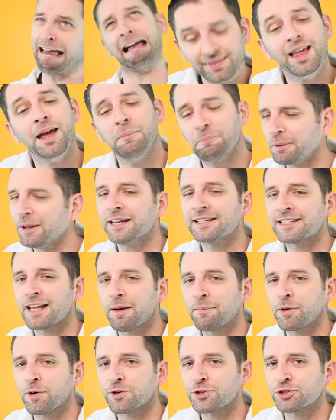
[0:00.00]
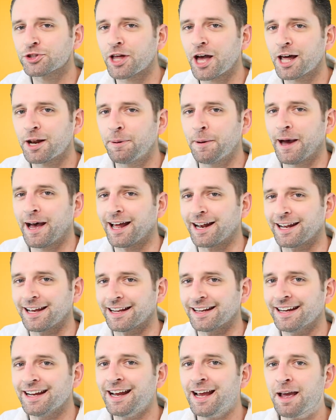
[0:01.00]
Then please tell me what you thought about
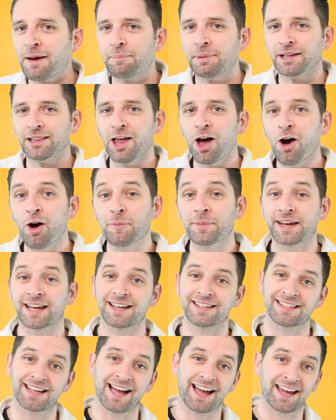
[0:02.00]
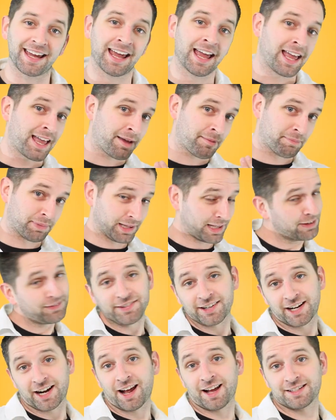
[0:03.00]
it below, because I, believe
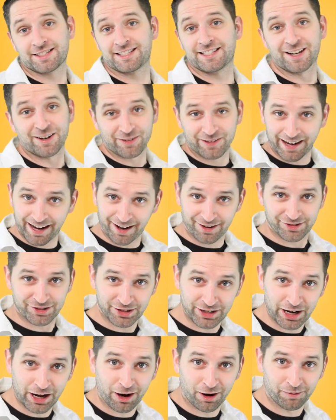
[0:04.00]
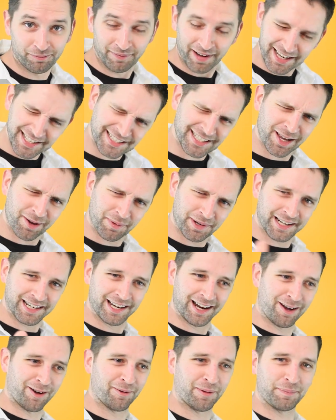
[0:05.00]
it or not, still care to know. I still want to
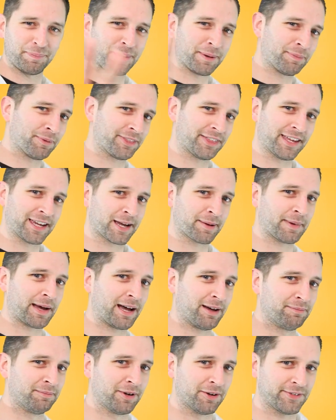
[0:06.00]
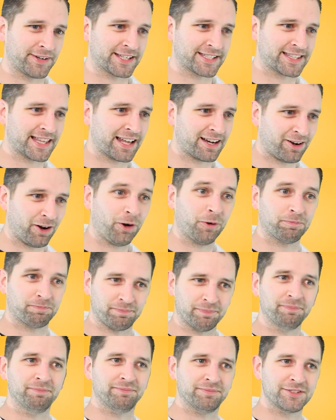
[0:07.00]
know what people think about movies that are
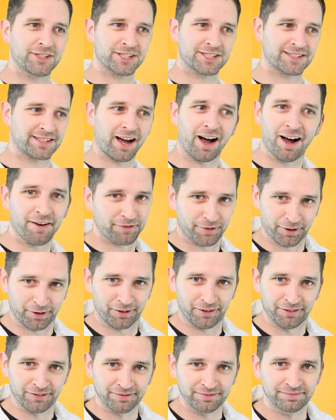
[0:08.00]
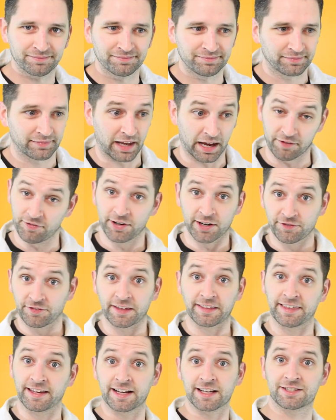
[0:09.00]
just awful. Even if
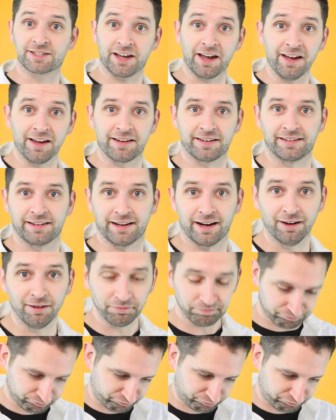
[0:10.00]
they think it's good, you know?